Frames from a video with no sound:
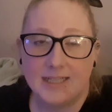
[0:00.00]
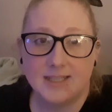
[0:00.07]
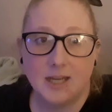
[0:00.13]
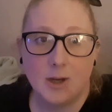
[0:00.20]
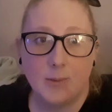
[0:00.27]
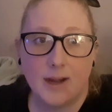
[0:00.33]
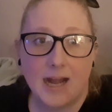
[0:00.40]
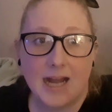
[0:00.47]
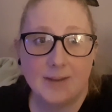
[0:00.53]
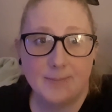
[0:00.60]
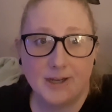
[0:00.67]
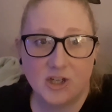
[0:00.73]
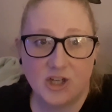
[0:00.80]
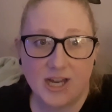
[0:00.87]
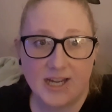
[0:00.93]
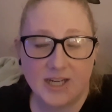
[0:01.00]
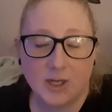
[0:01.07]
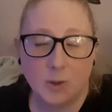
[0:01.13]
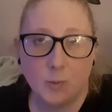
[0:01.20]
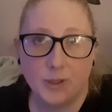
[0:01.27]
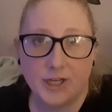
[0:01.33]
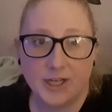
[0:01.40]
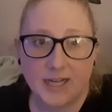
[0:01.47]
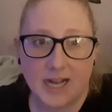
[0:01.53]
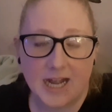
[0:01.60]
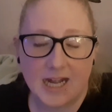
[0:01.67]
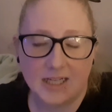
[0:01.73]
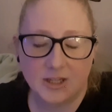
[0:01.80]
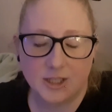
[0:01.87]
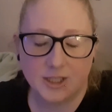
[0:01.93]
So I had my shake at work. I
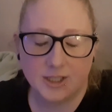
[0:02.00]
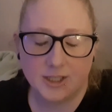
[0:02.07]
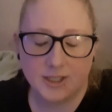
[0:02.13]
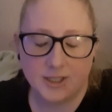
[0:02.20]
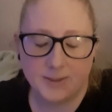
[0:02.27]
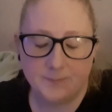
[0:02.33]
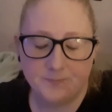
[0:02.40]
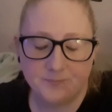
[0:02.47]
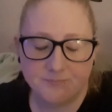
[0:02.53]
had the